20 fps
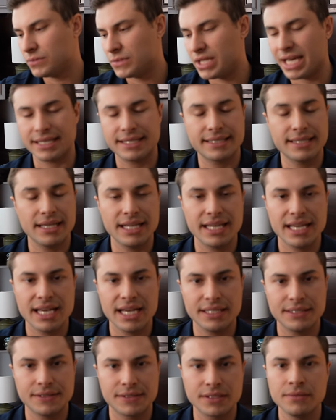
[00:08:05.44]
like study
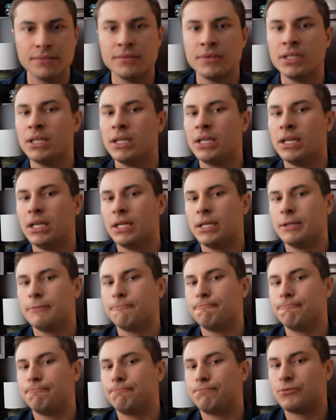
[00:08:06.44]
guides,
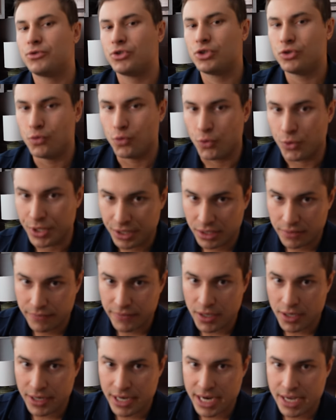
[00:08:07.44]
read the
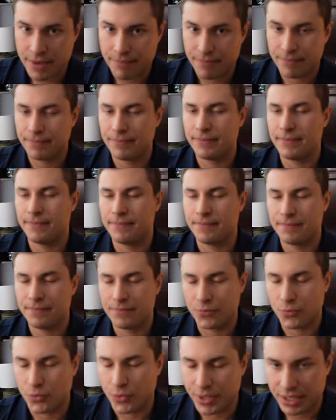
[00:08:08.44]
FAR AIM,
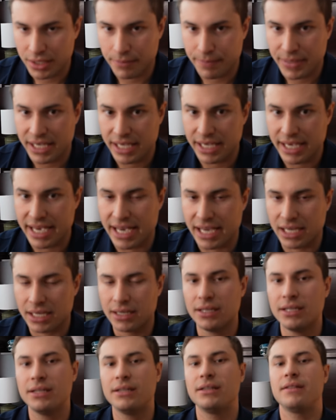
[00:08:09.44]
read the
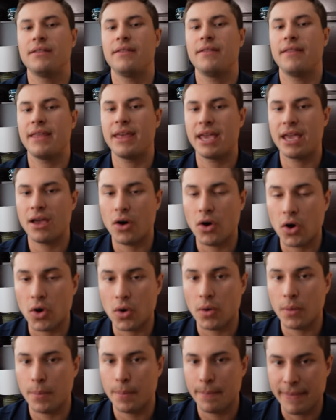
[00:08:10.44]
PHAC. They
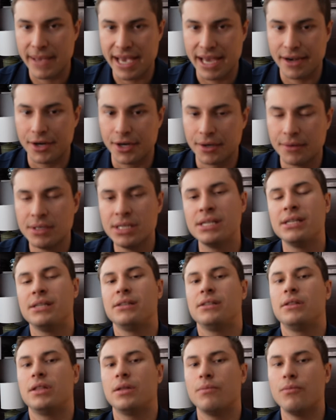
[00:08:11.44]
all matter.
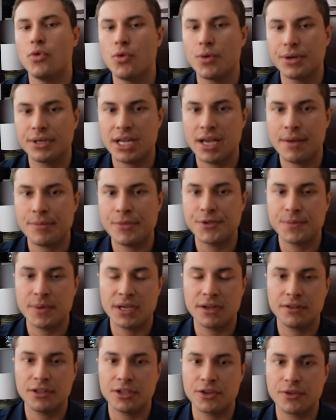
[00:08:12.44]
The more time you
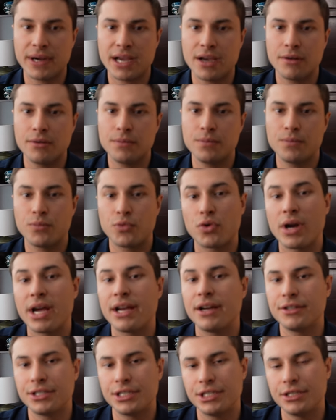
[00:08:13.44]
spend on the ground
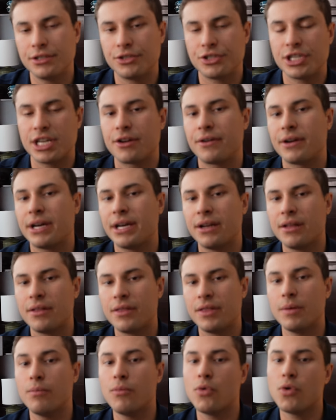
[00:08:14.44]
prior to your check ride,
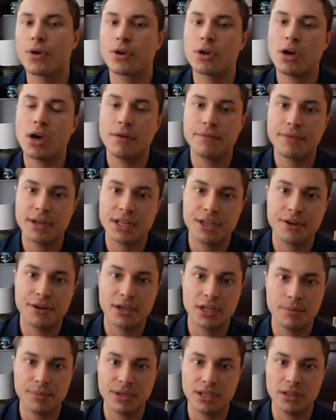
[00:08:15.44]
the more confident you're
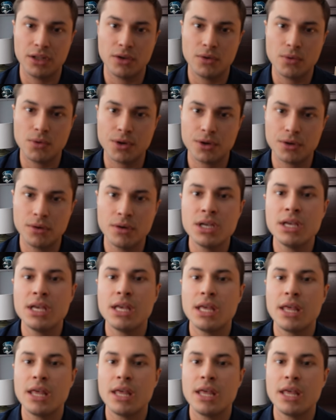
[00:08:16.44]
going to be in the oral,